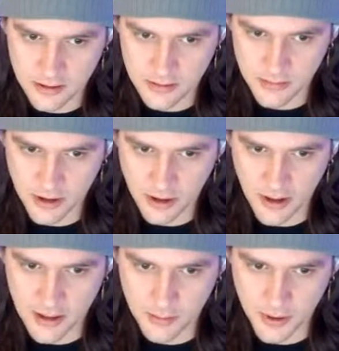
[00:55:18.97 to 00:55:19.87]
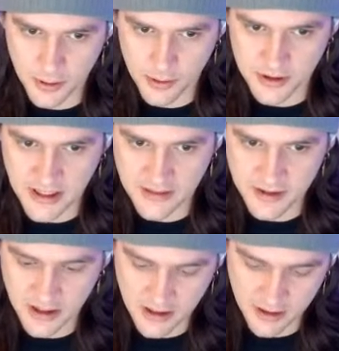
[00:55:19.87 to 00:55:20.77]
I'm going to go ahead and put
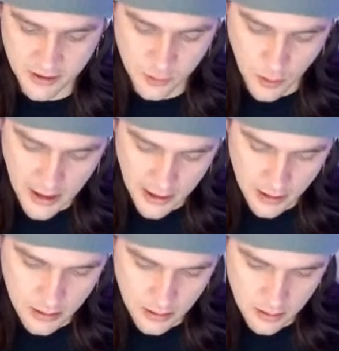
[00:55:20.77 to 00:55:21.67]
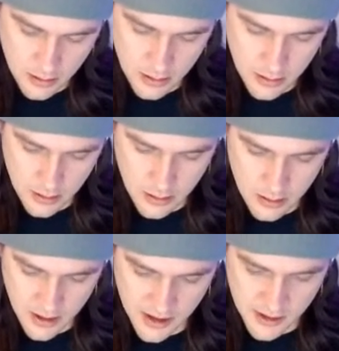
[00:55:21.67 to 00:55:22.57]
Kulusevski in here as well.
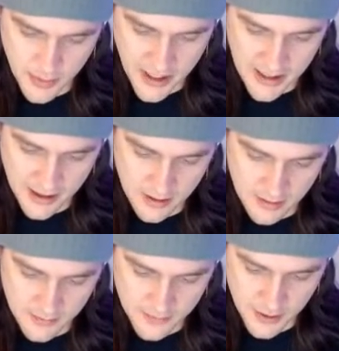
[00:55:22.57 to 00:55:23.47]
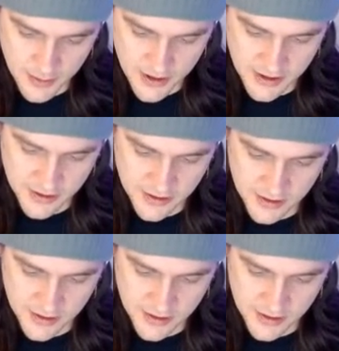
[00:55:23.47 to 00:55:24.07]
He's back from his